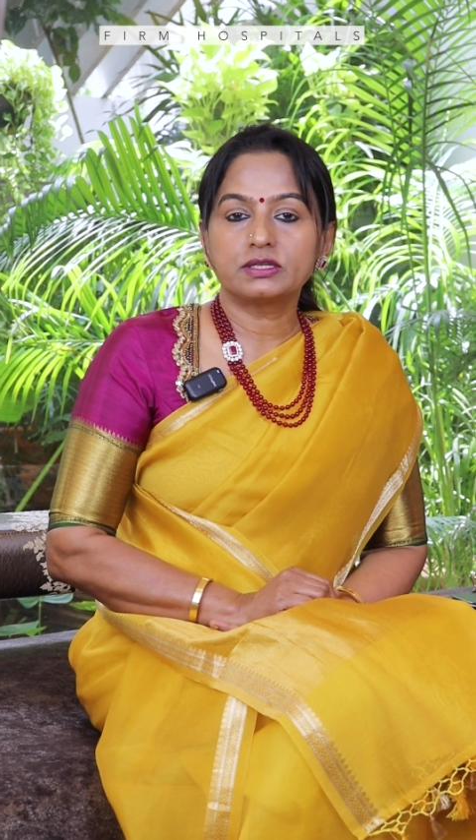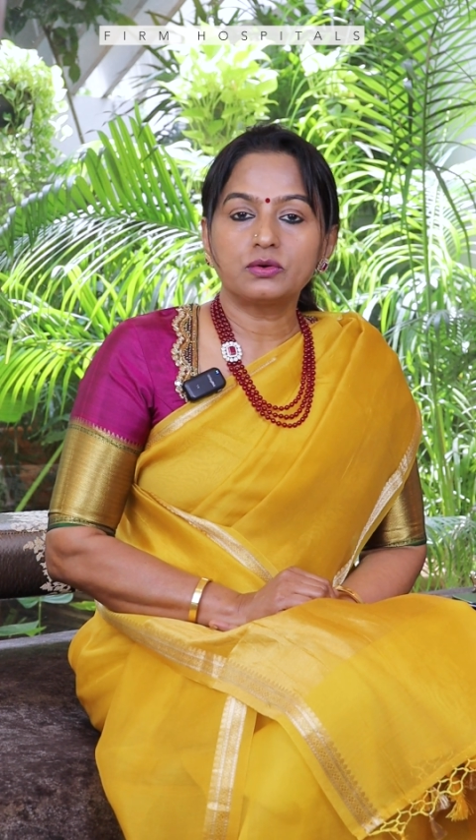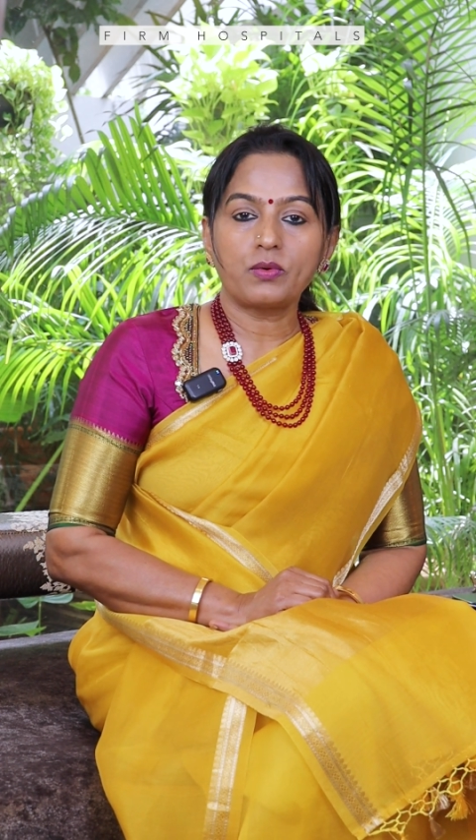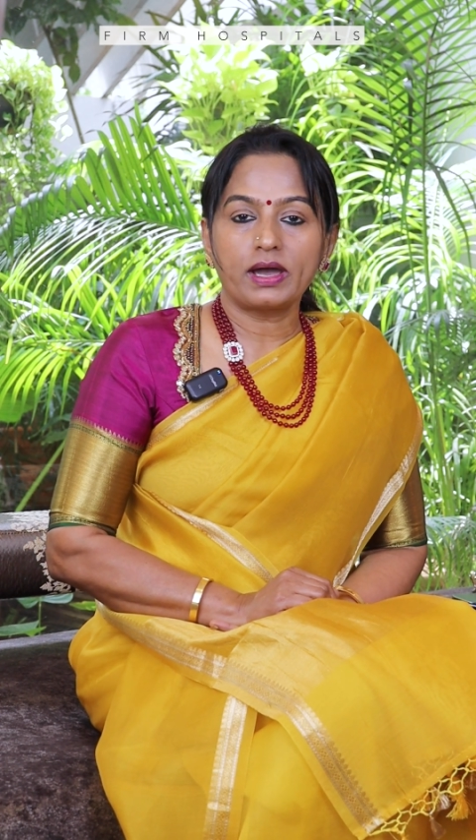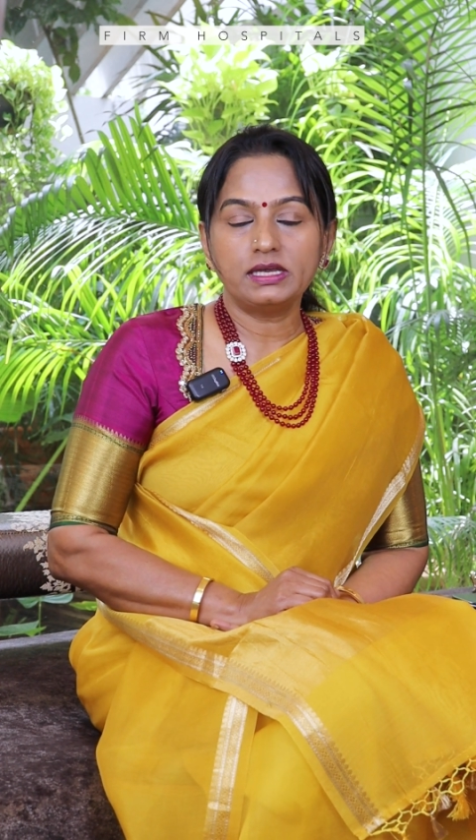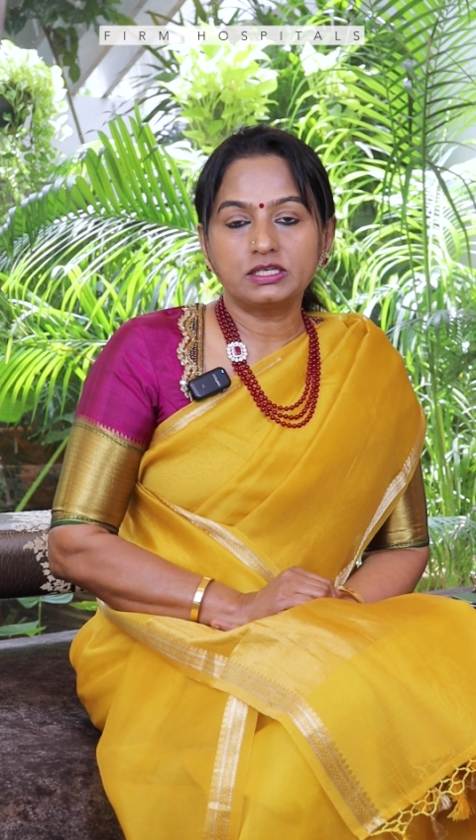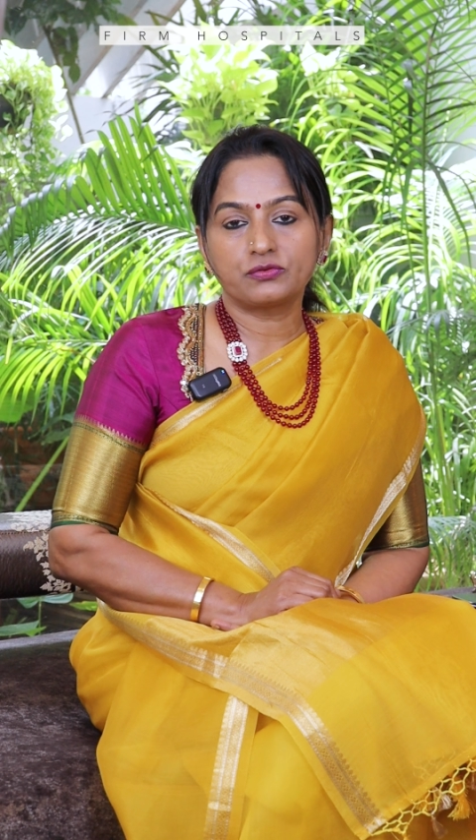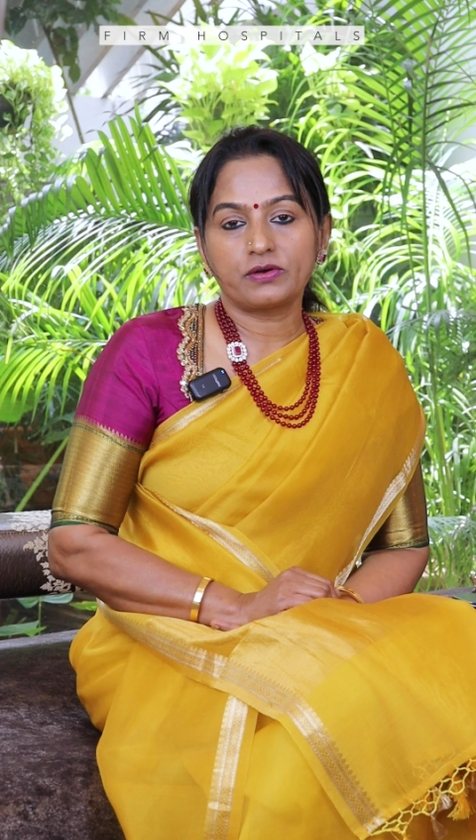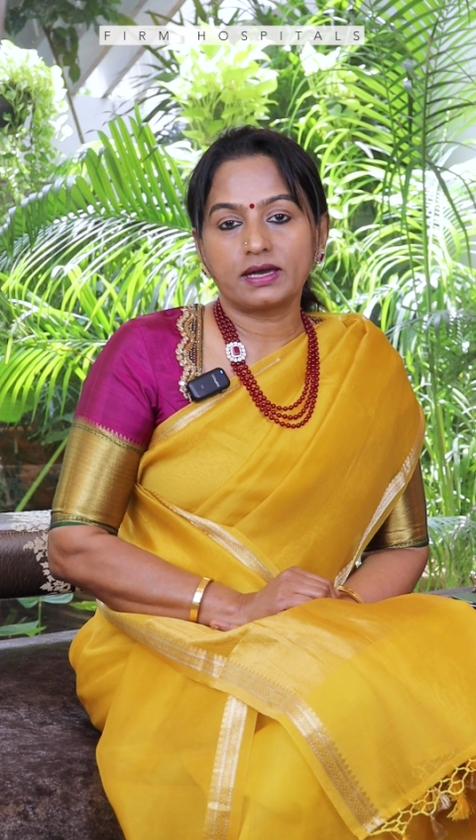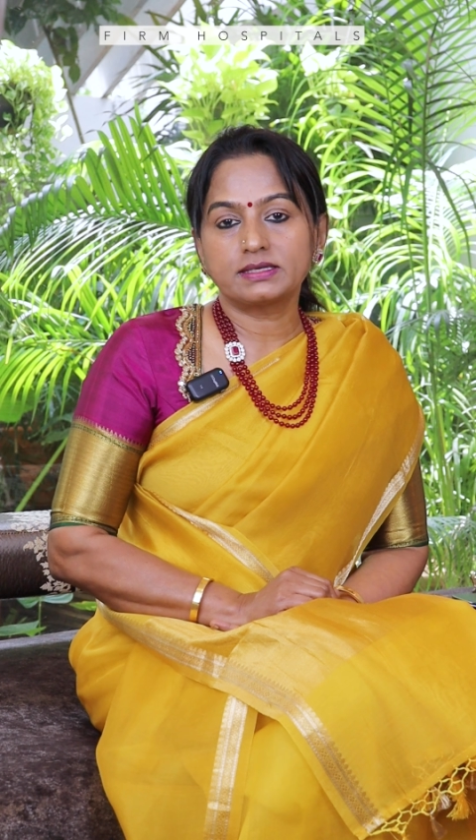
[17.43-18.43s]
the
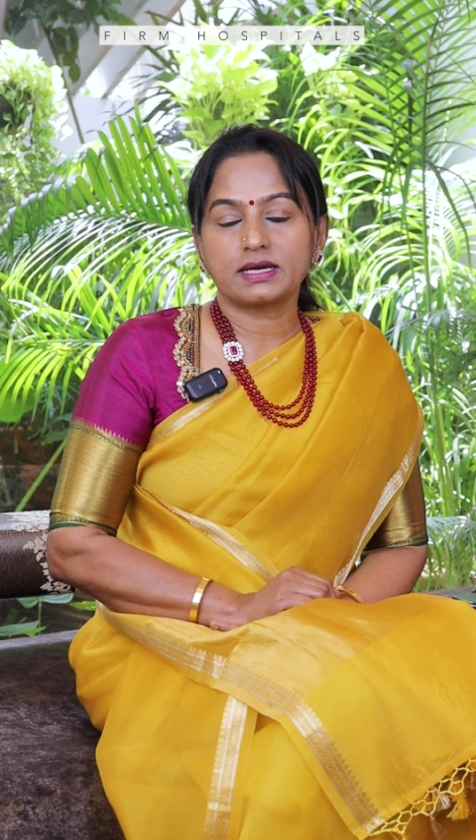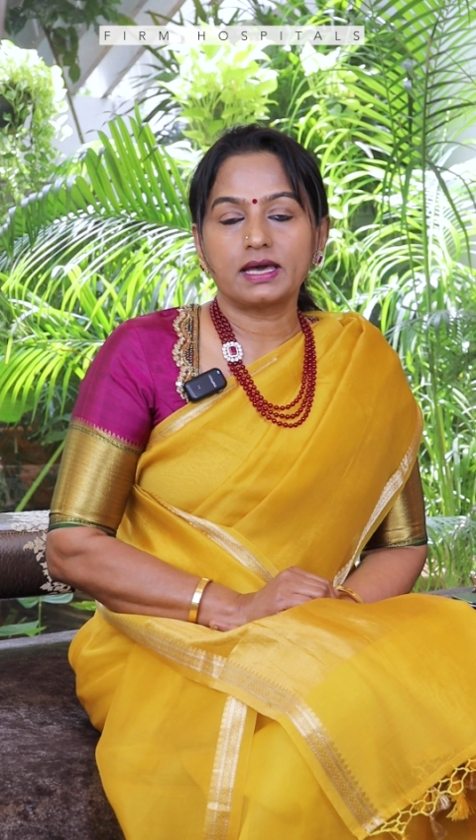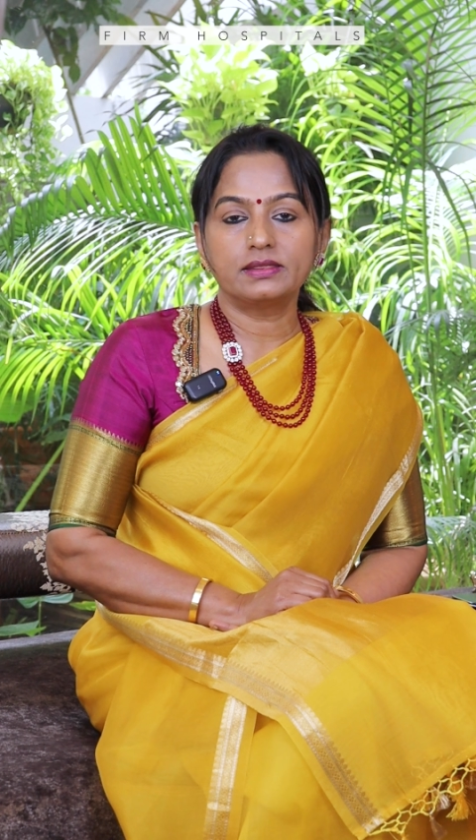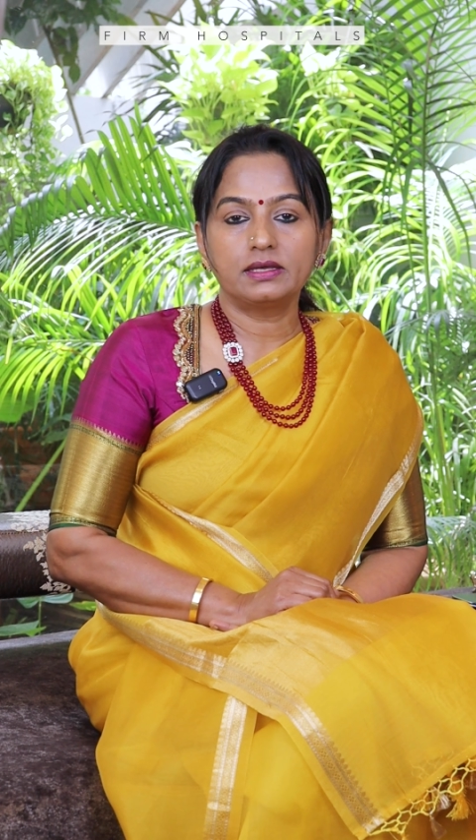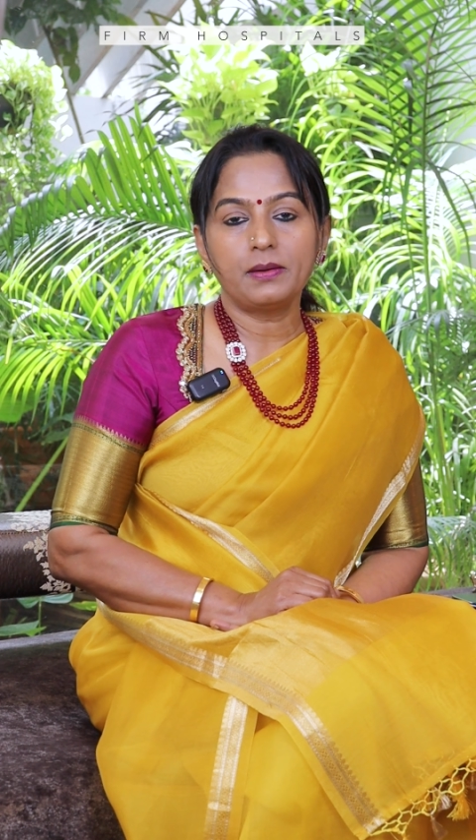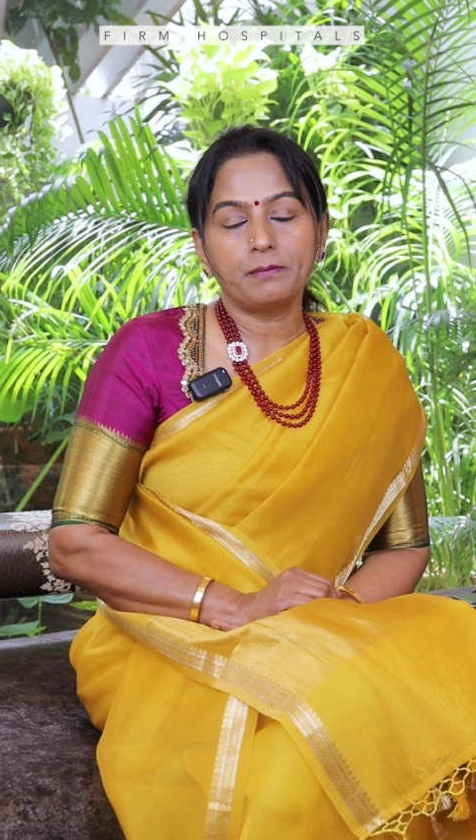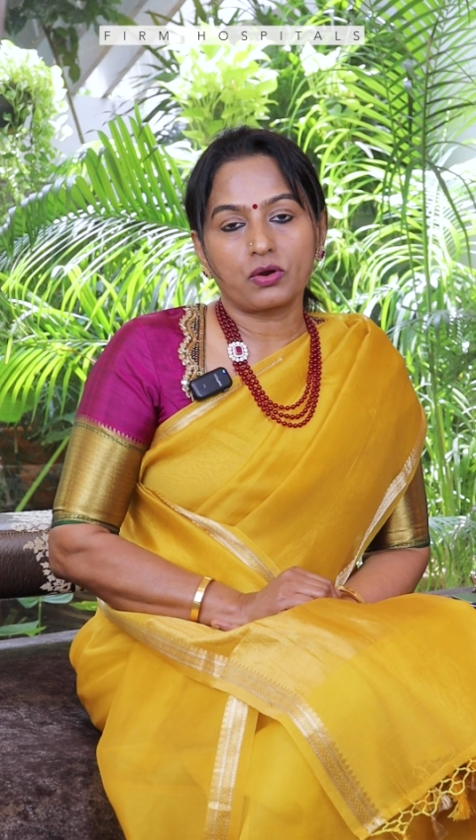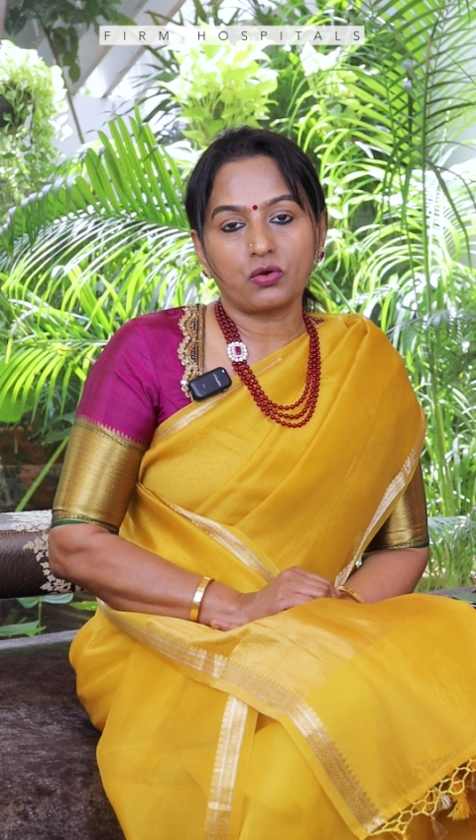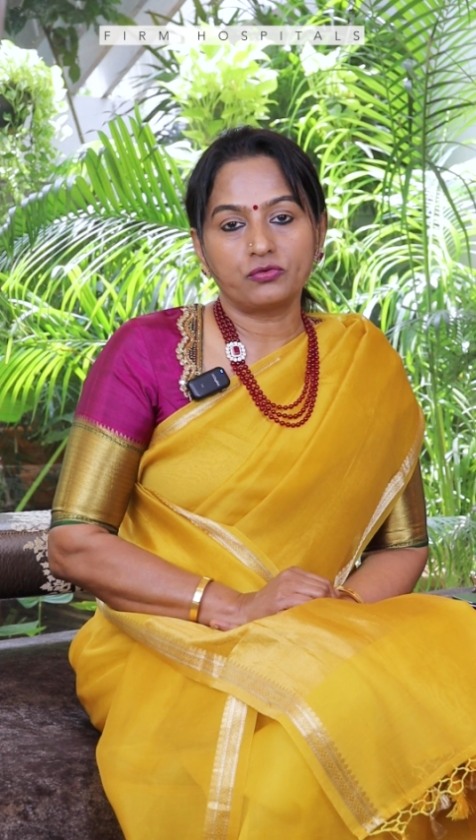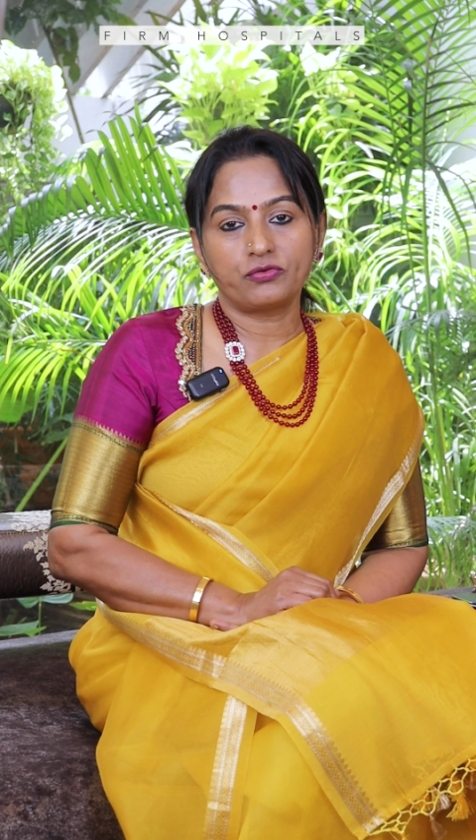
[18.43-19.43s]
white fat and the
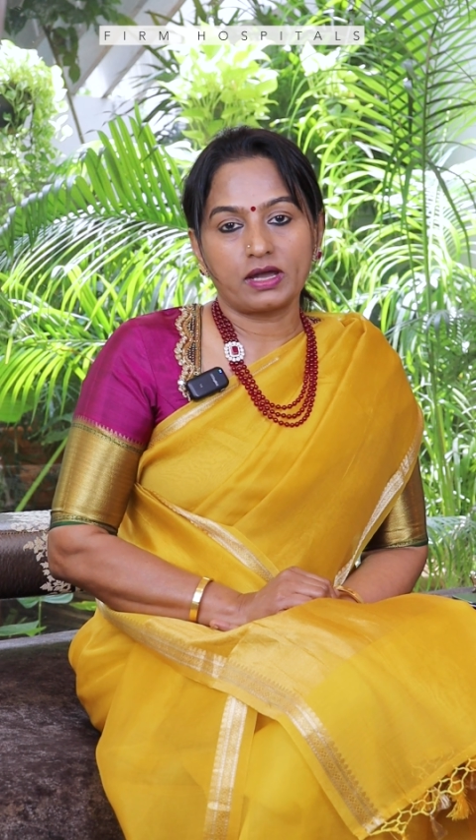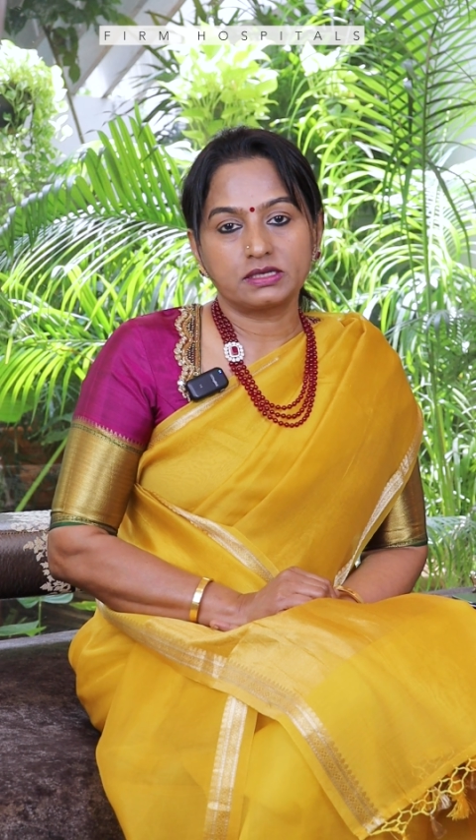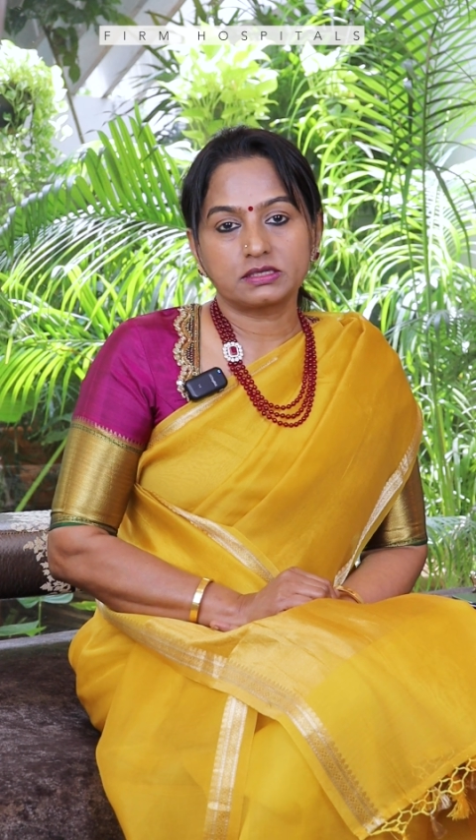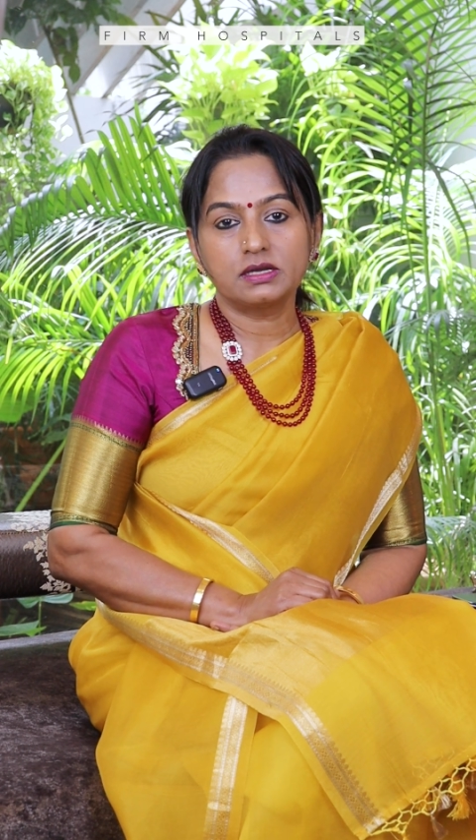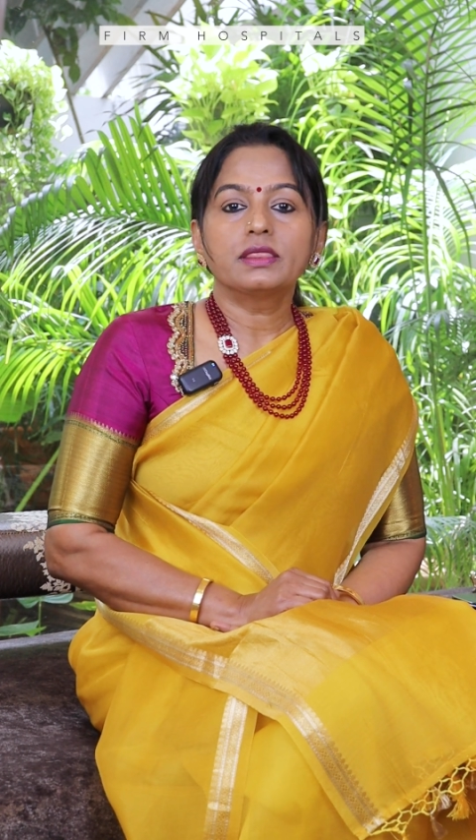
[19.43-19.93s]
brown fat.